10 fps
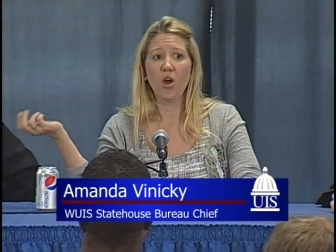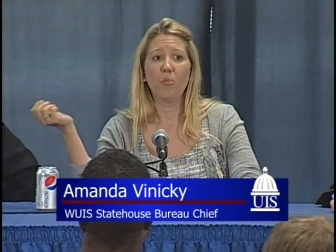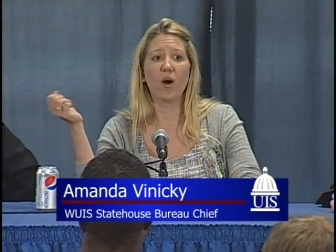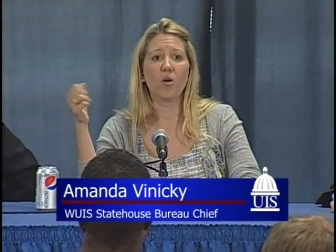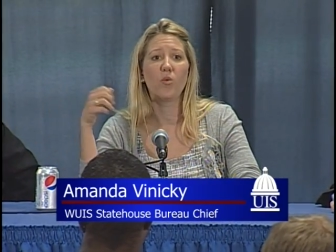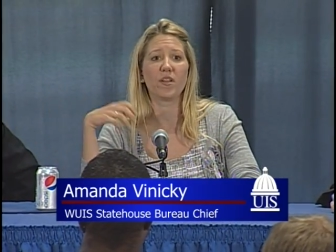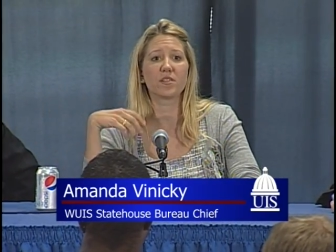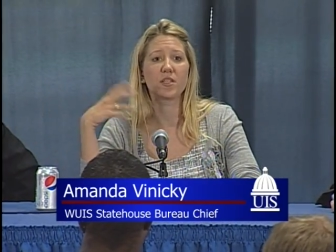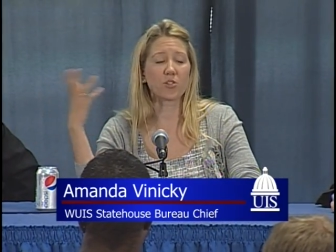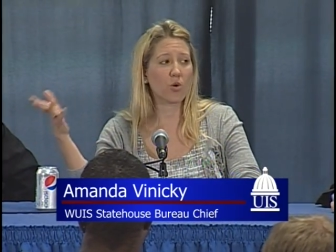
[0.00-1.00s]
But when
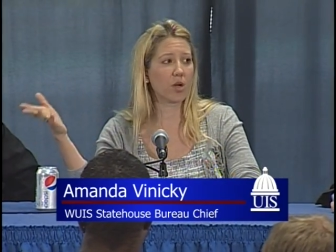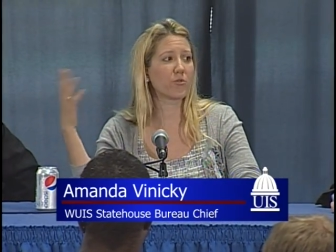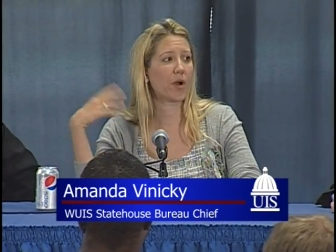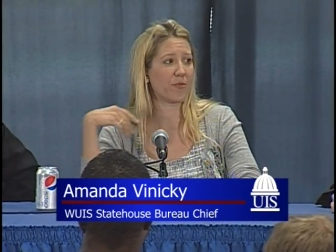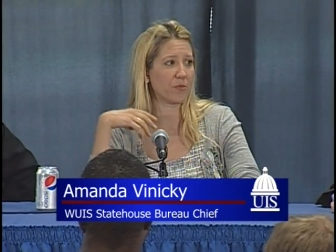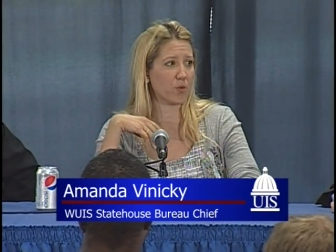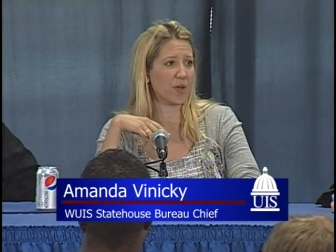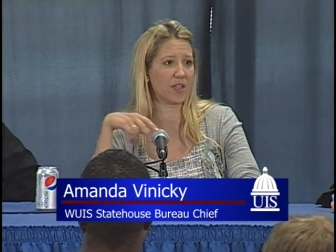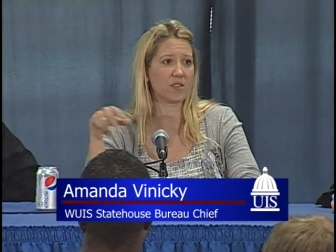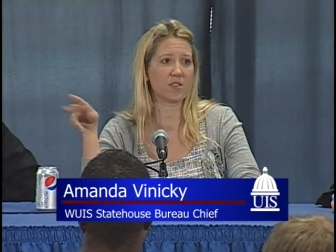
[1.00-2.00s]
Santorum dropped from the
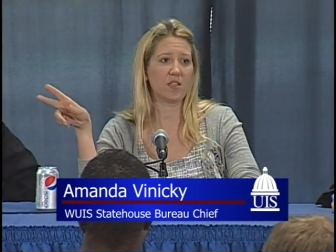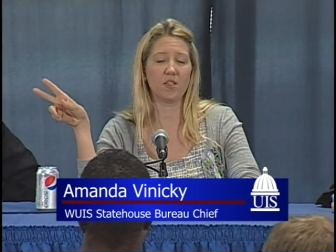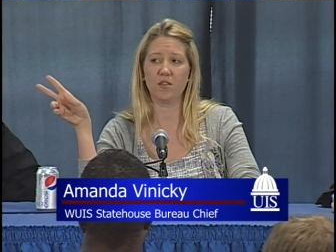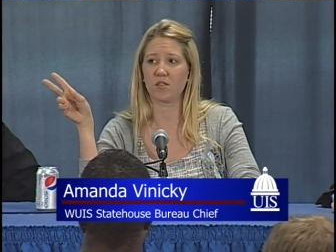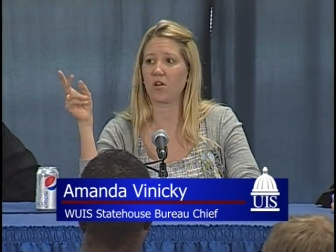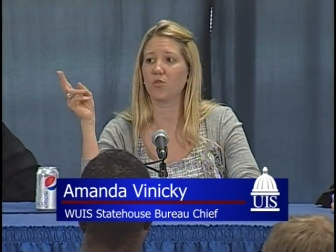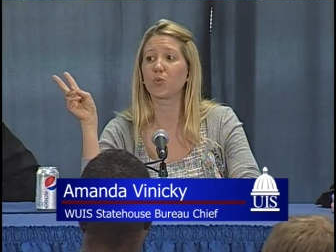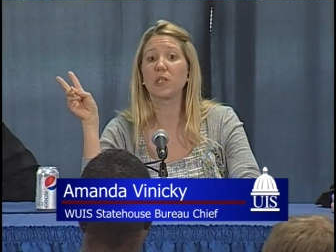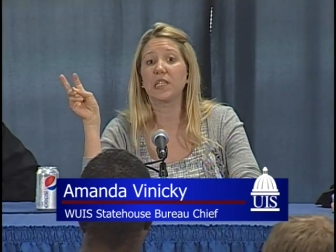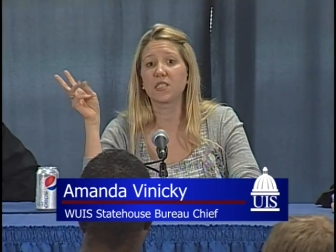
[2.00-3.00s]
race, he it's called
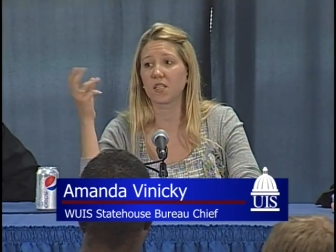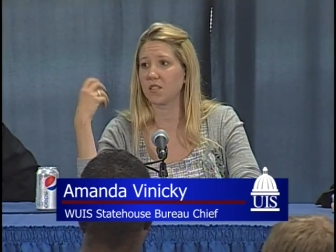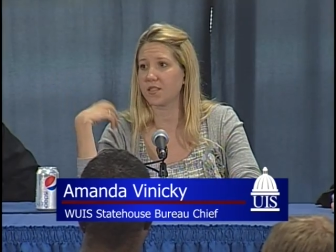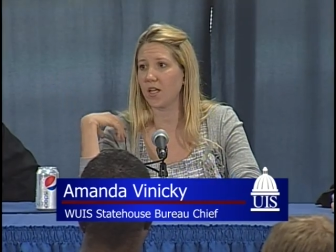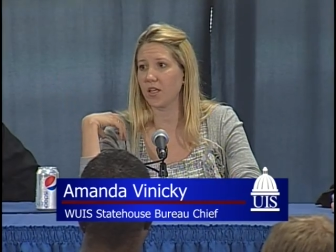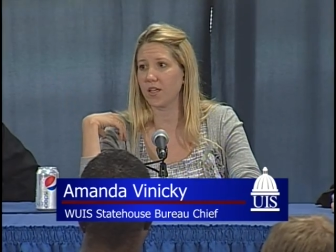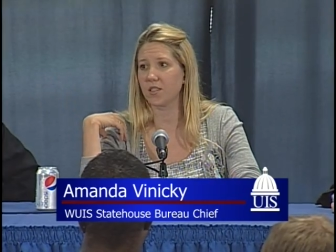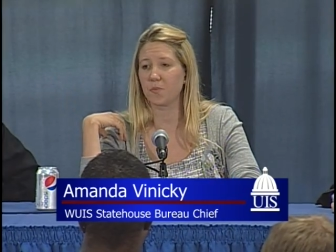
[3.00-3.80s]
releasing his delegates.